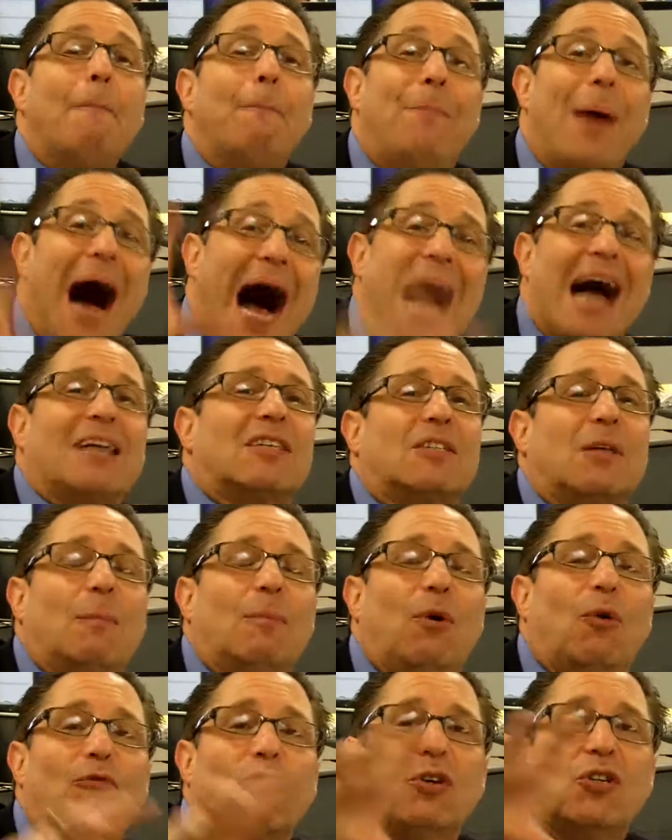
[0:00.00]

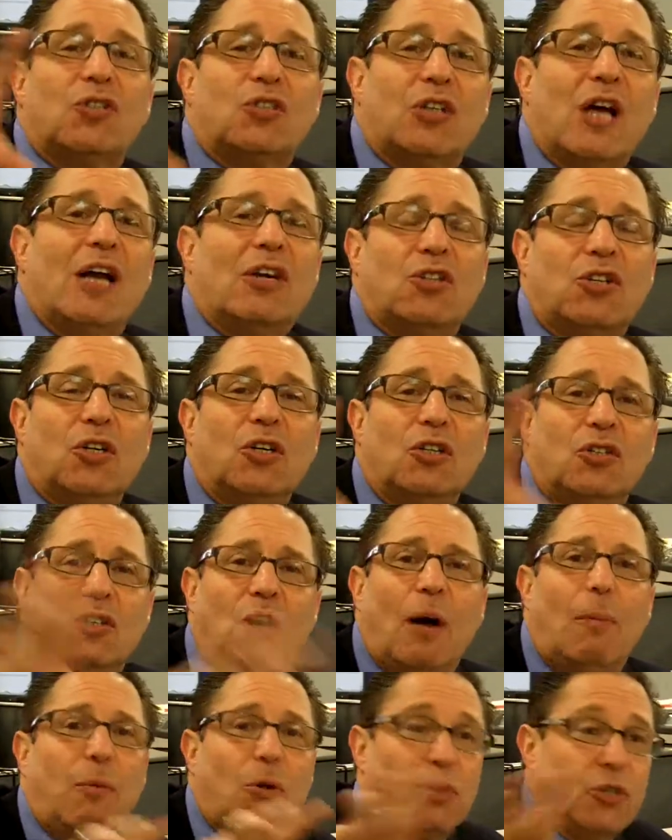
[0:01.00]
possible recession
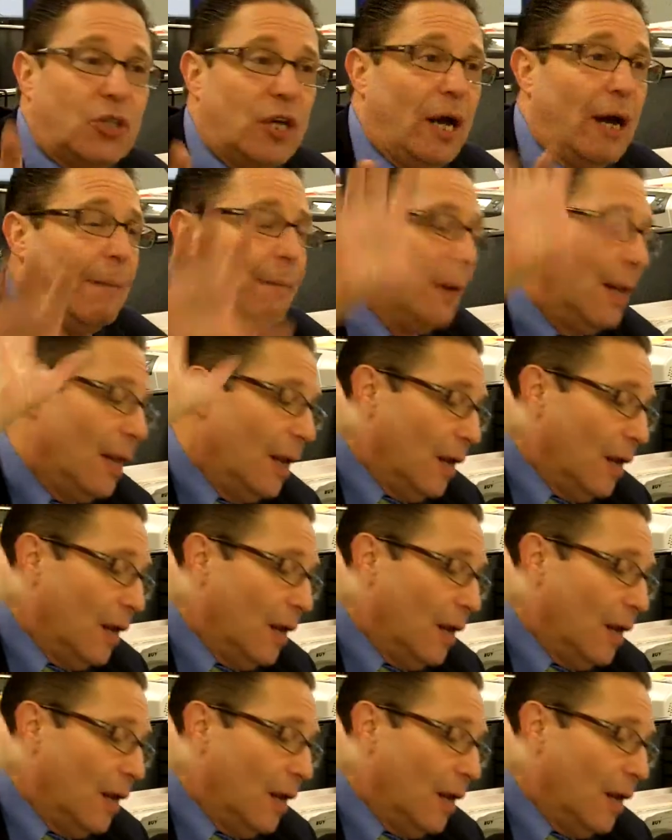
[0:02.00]
double dip.